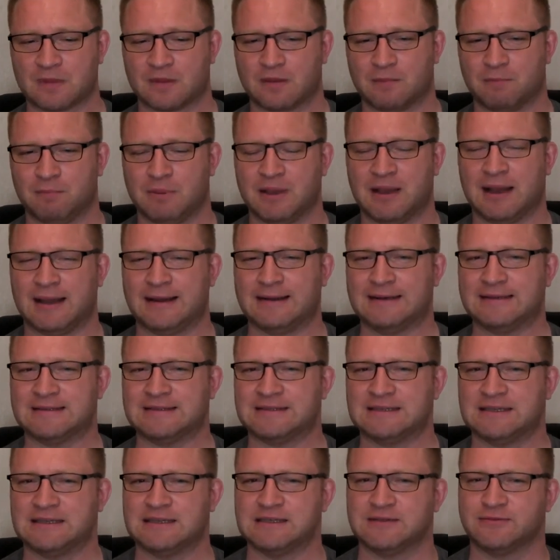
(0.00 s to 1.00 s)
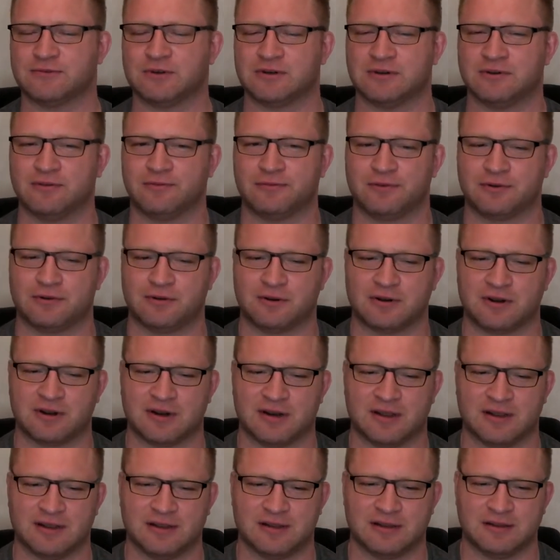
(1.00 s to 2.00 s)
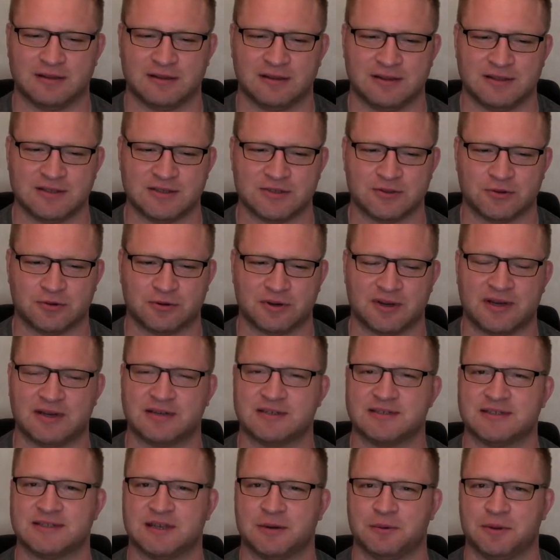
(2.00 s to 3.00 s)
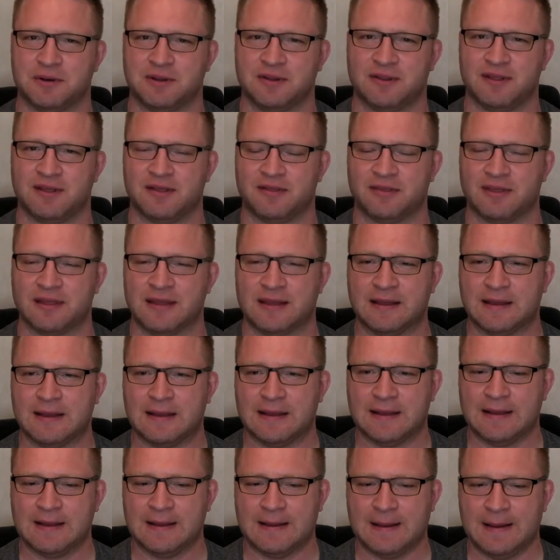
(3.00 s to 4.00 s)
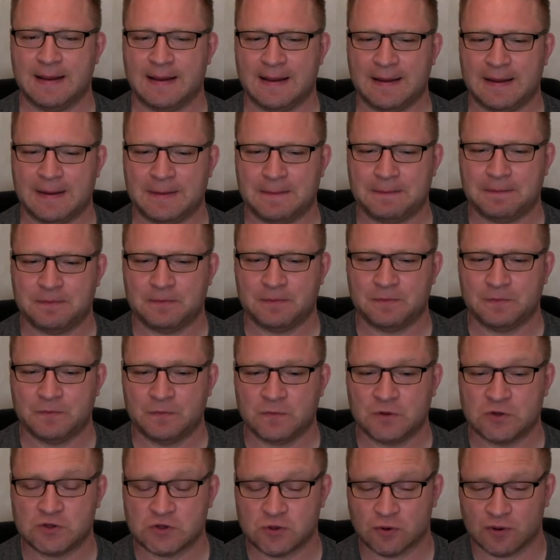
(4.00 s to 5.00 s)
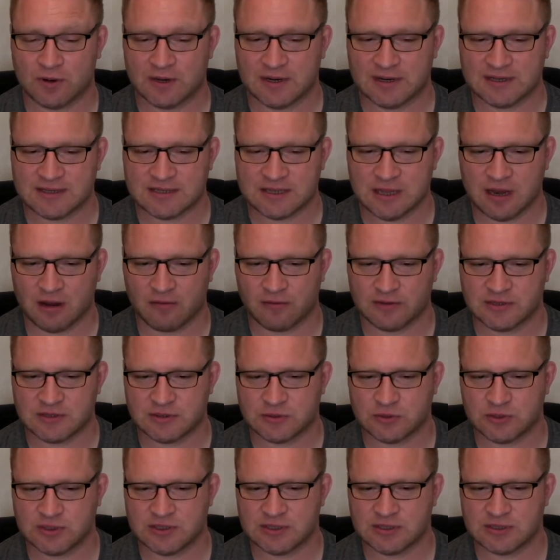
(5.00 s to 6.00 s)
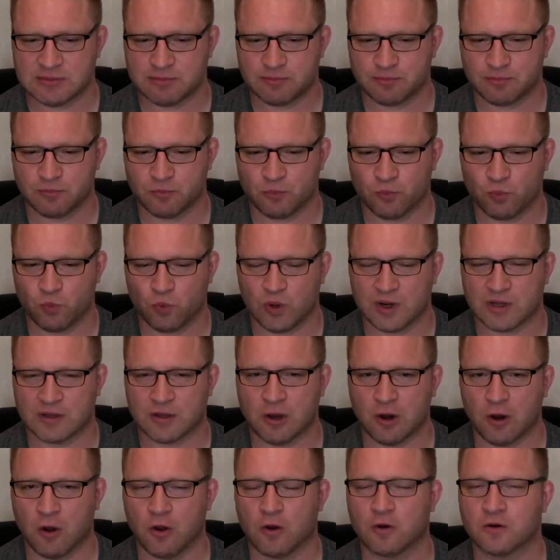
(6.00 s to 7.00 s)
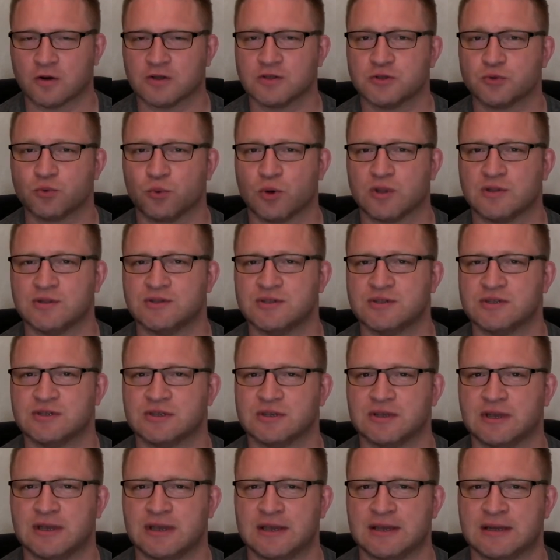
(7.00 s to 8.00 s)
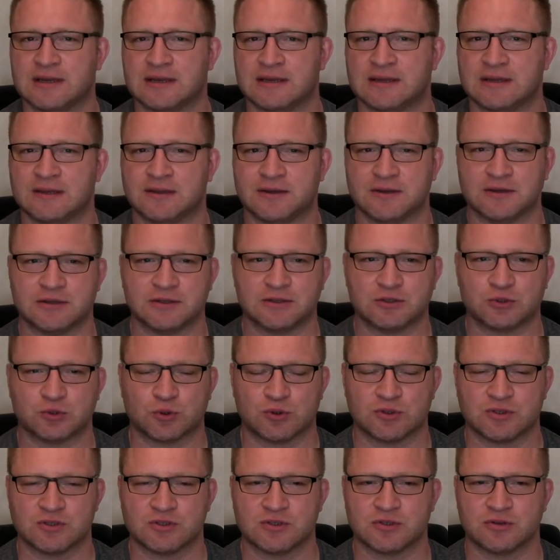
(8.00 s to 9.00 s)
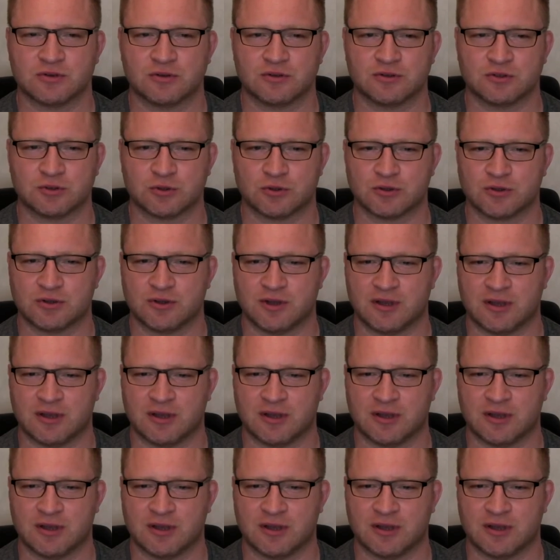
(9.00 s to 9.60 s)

behind the scenes for this story here, Stairway to Death. The story in itself is one of the longest ones in the short stories